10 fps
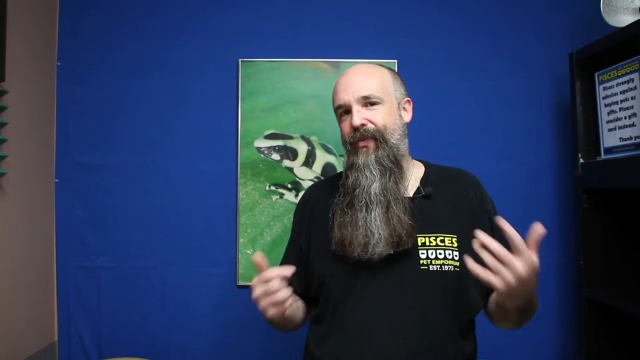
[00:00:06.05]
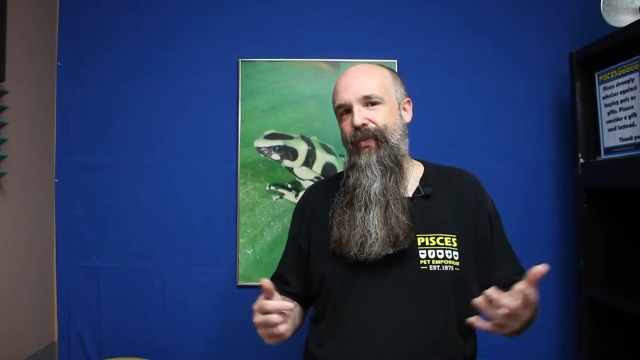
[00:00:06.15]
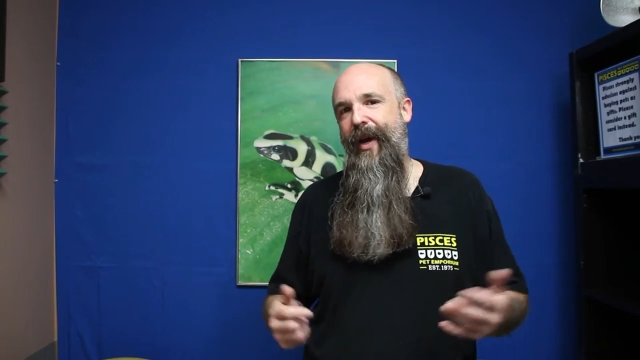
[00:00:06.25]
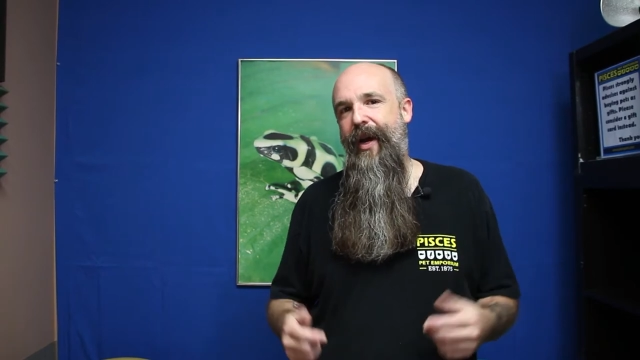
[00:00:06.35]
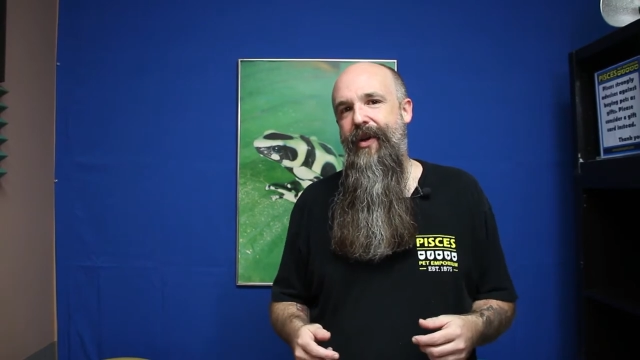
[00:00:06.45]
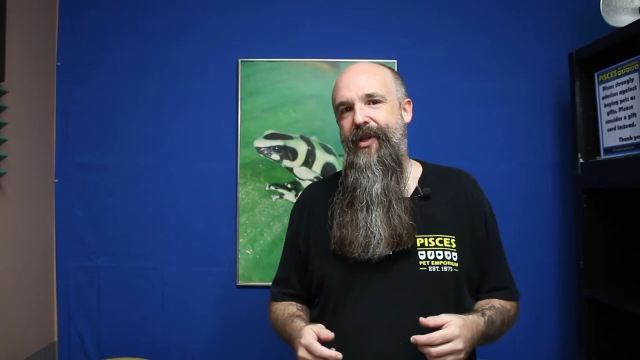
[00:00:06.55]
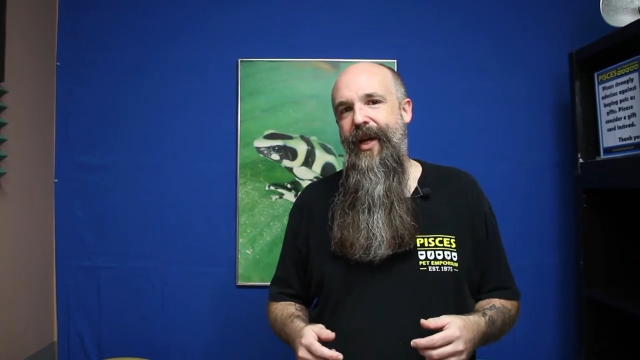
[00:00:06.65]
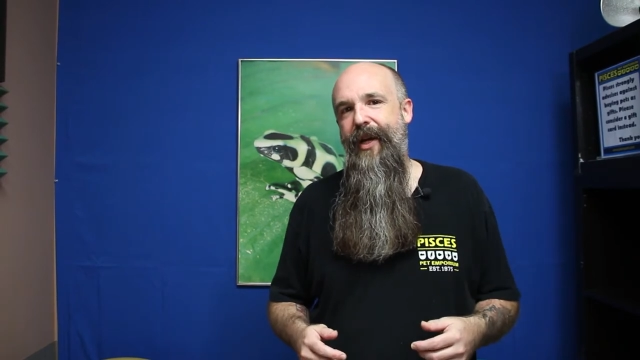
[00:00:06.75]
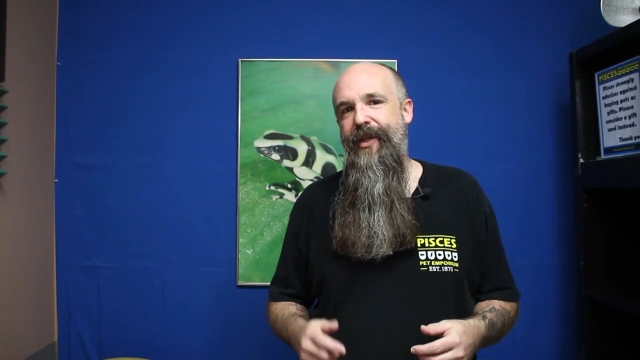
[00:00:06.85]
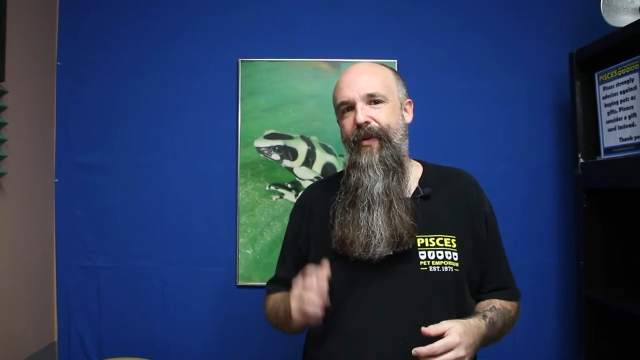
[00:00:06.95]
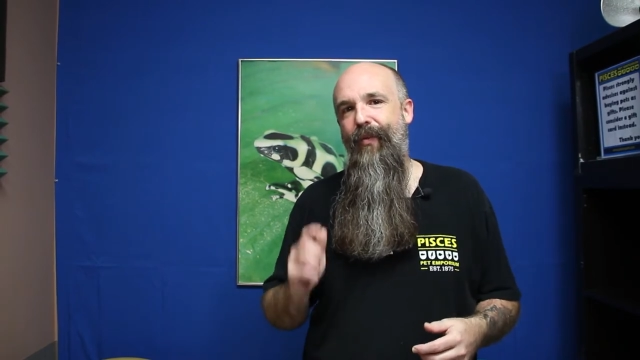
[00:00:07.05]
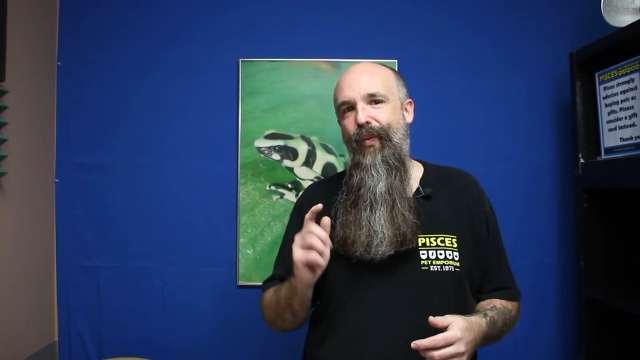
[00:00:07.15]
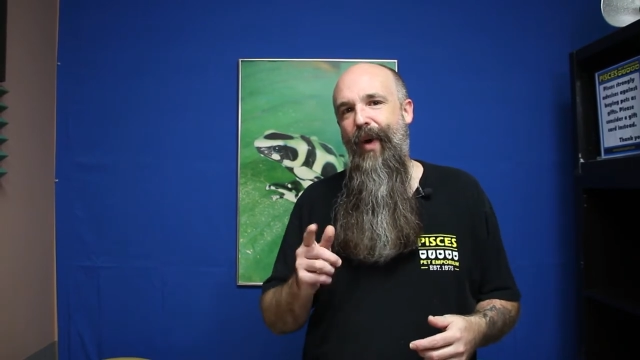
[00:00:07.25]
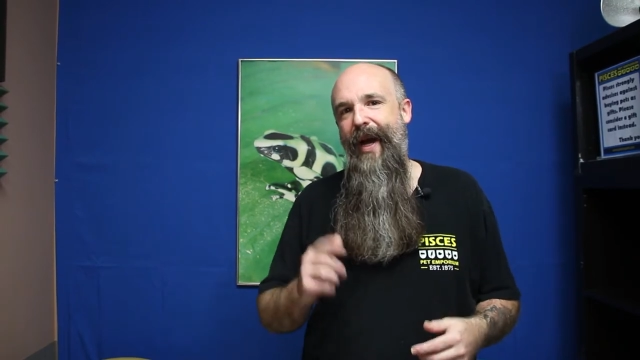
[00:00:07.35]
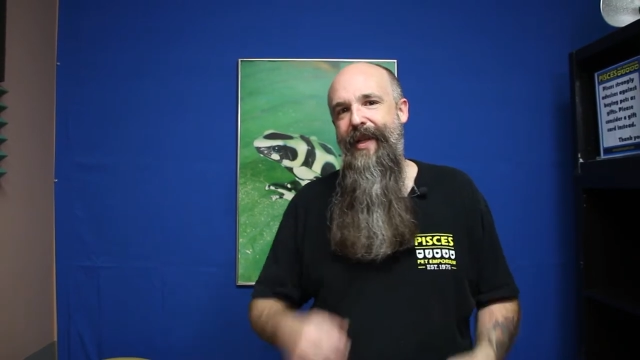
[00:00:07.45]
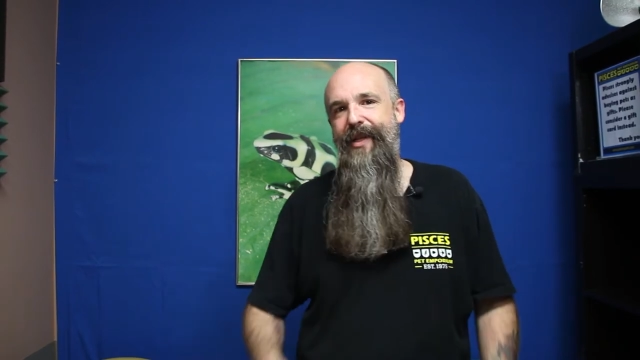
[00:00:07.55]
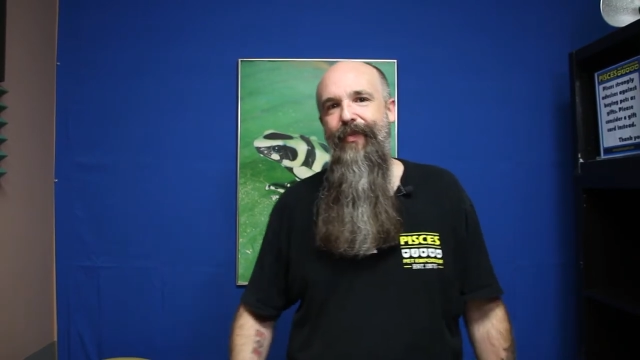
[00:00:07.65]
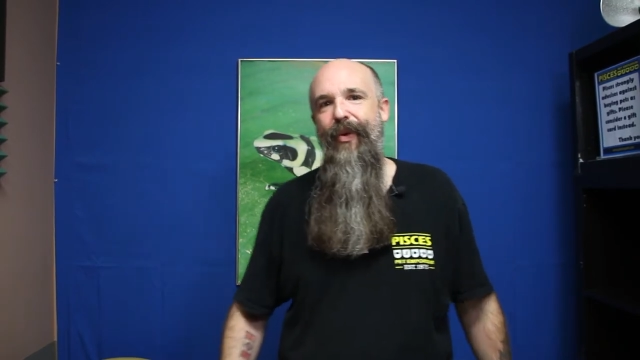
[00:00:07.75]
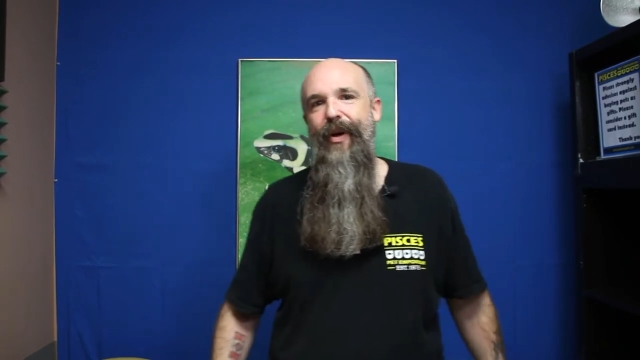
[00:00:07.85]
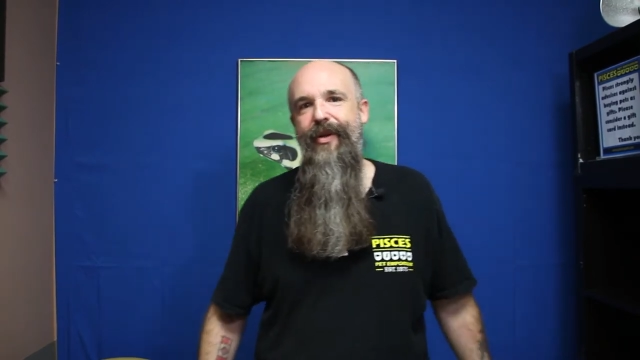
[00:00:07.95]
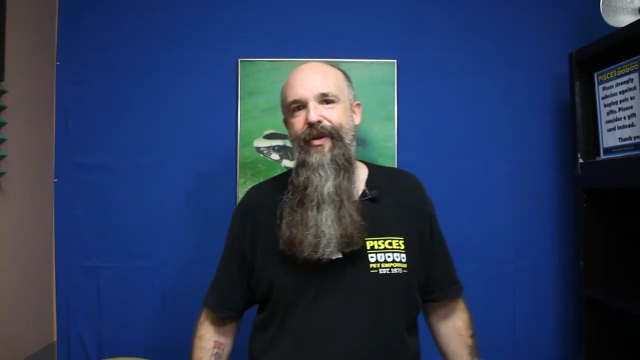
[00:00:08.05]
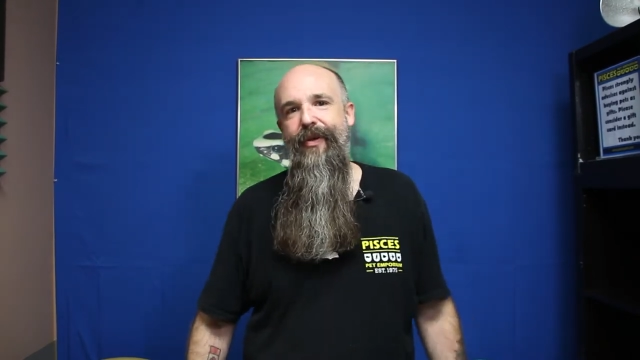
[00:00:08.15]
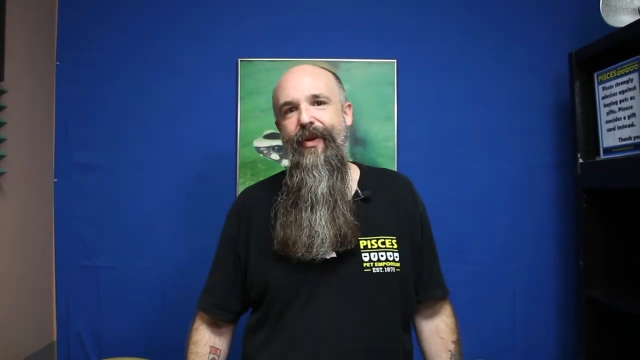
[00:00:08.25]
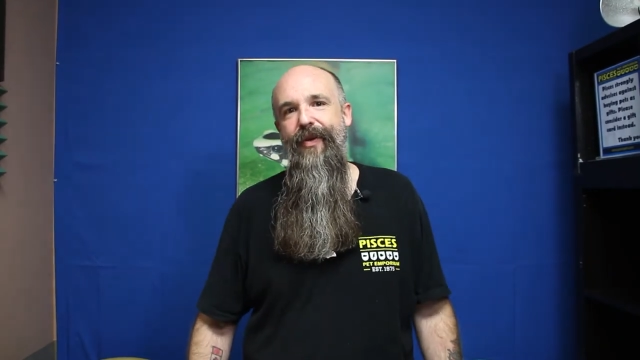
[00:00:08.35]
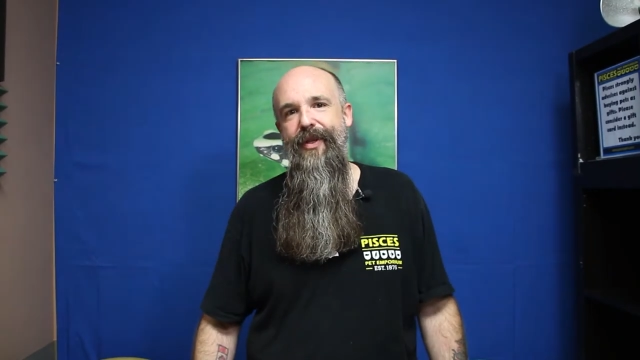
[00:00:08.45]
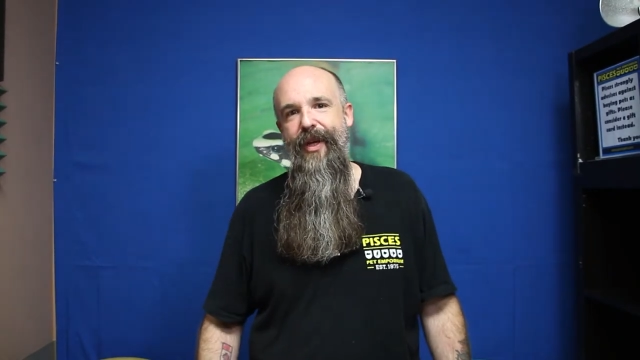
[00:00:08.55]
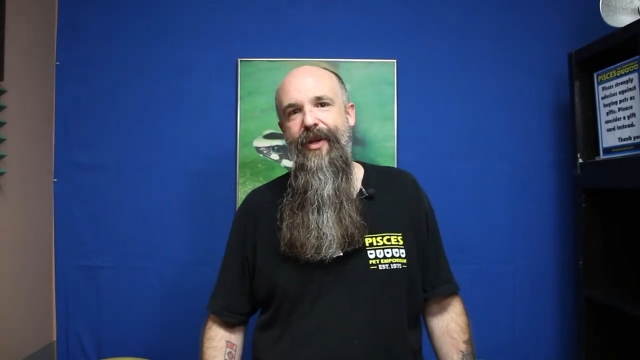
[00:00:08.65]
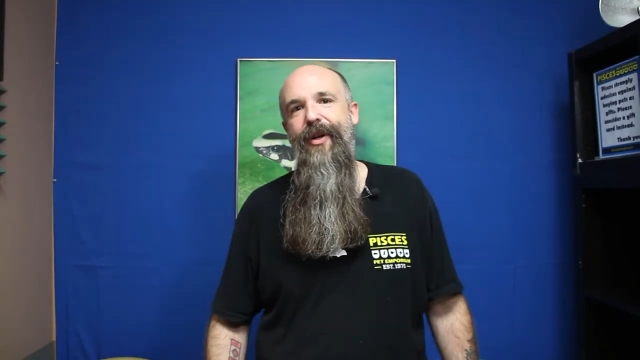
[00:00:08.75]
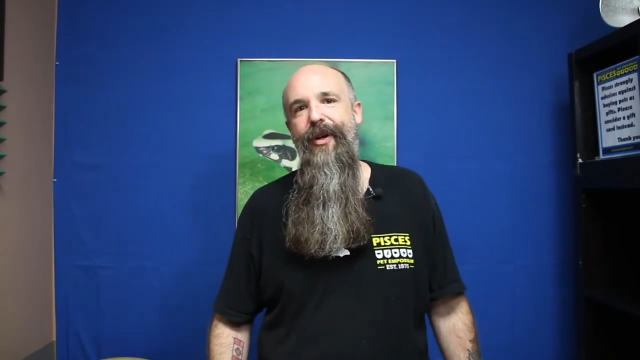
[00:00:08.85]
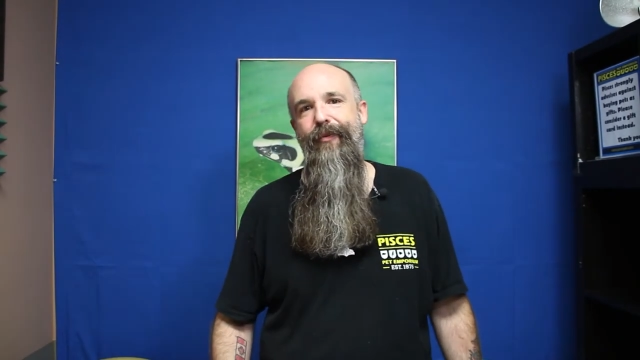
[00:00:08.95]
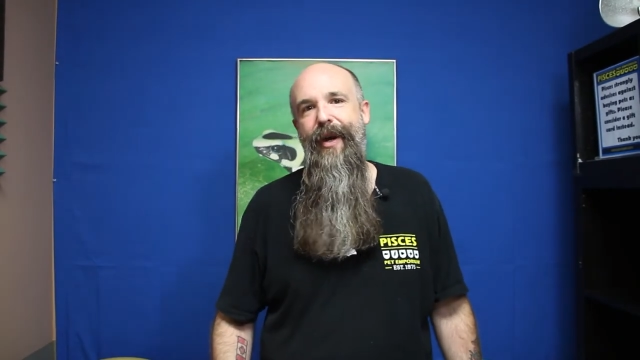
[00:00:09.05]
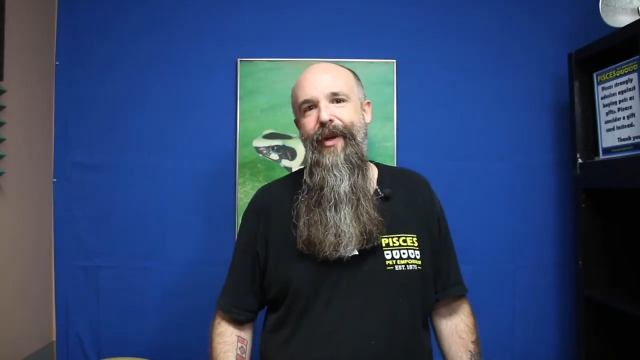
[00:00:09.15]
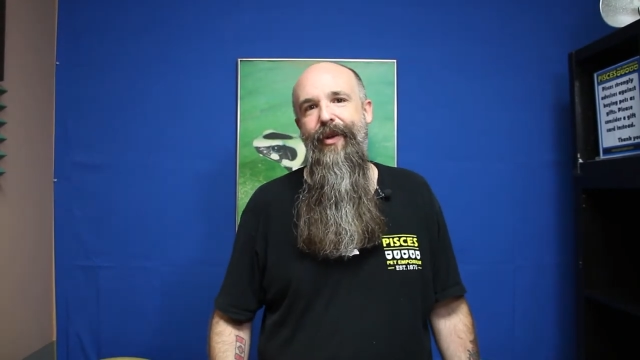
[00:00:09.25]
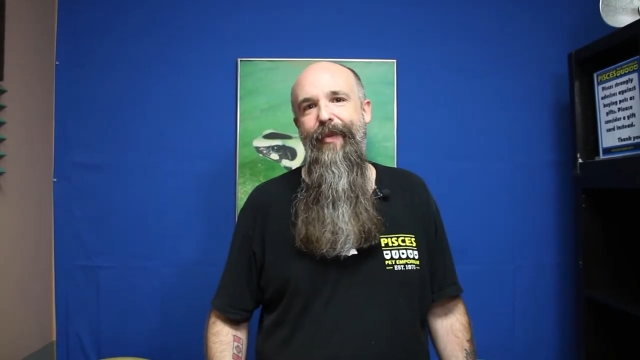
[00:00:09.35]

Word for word: weigh our snakes, and why it's important to do those things on a regular